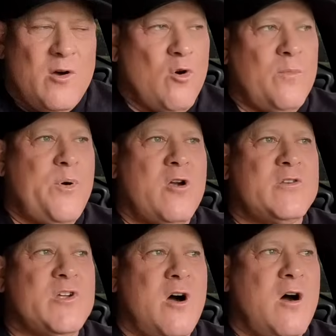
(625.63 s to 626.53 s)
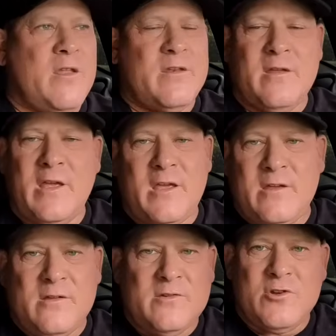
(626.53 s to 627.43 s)
or parked on
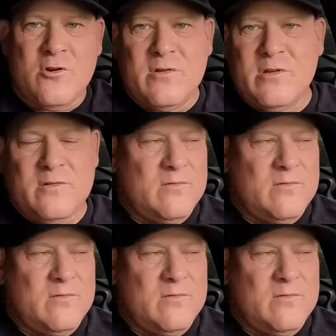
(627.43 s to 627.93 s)
a dirt